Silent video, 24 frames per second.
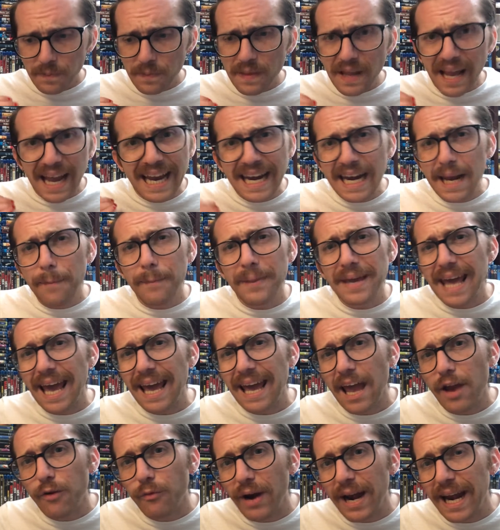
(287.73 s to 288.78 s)
An
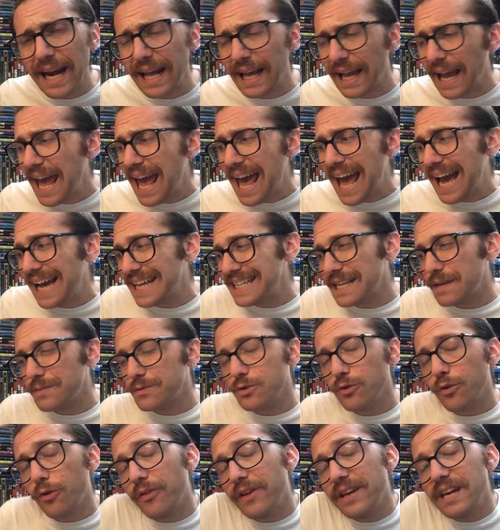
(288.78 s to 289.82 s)
MPAA rating has
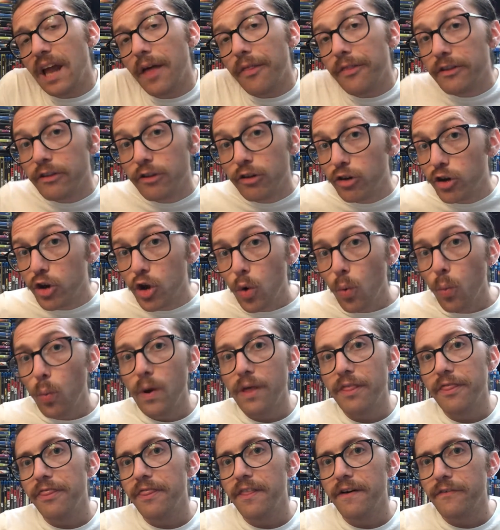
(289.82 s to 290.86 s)
absolutely nothing to do
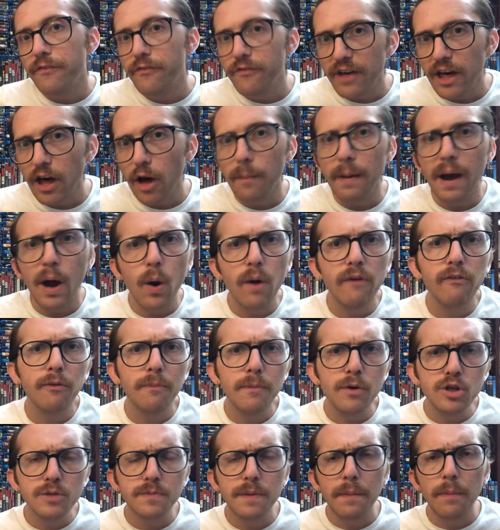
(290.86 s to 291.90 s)
with the film. However,
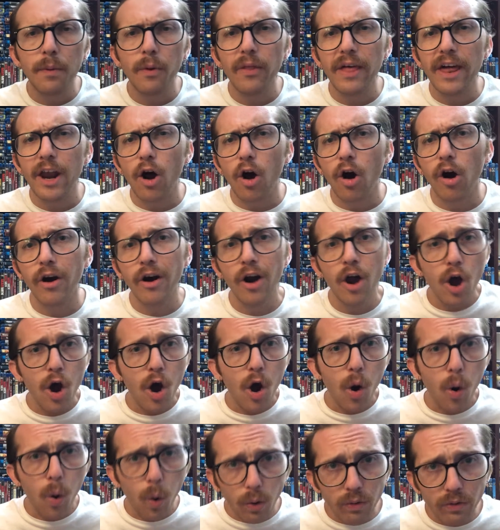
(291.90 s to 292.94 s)
most people that are
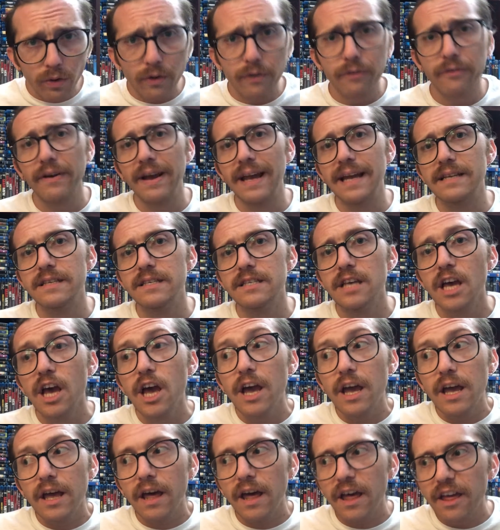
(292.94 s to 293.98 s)
horror fans
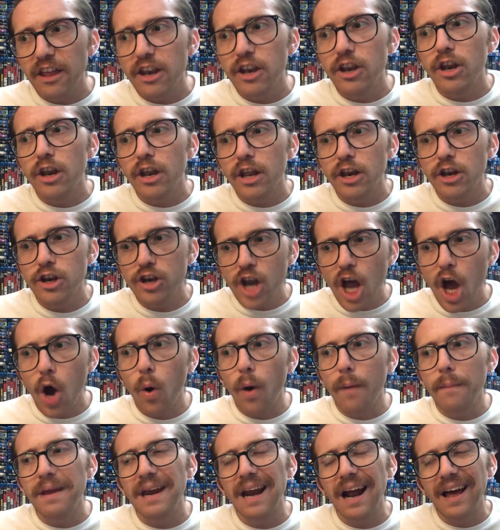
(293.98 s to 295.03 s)
know. I
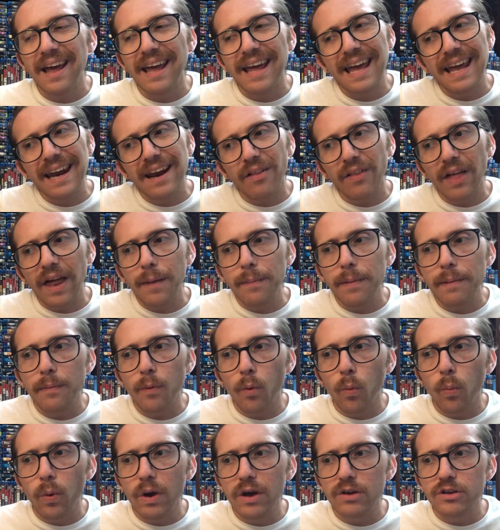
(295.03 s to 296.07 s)
mean, and a lot of people
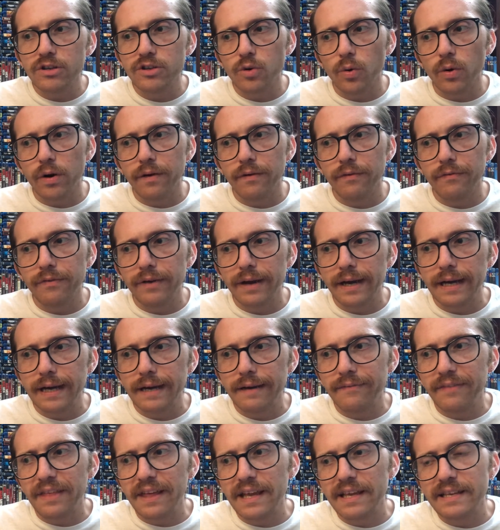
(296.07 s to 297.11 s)
will sort of,
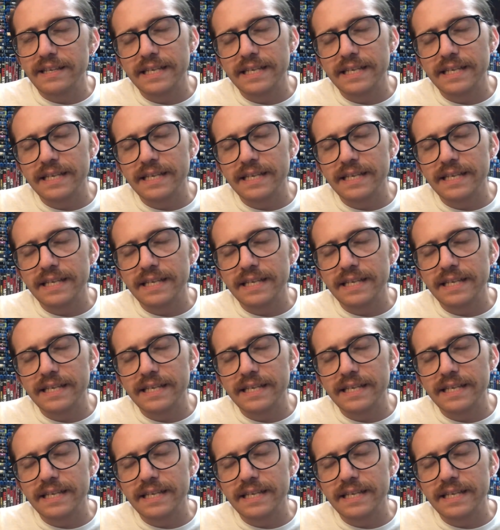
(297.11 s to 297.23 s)
they